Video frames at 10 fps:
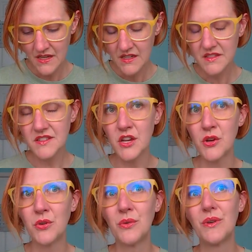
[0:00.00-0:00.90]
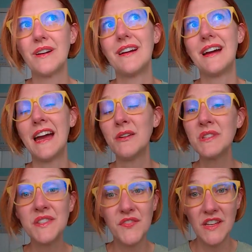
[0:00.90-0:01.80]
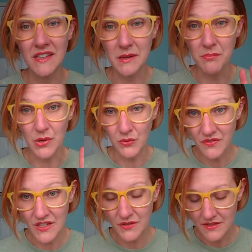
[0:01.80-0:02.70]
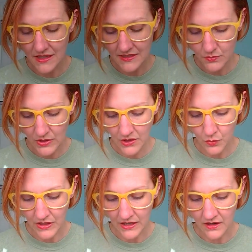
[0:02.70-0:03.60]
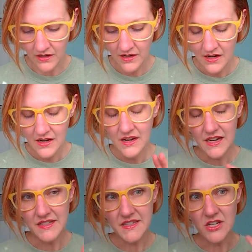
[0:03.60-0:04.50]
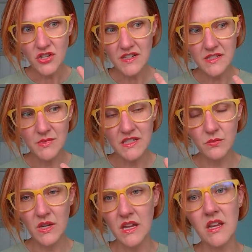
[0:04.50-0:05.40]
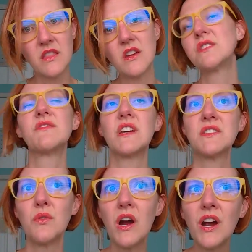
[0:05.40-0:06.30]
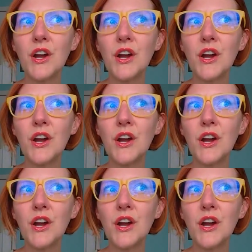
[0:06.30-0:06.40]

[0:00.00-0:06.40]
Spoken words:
So I was feeling both of those last week, where it's interesting because those of us who are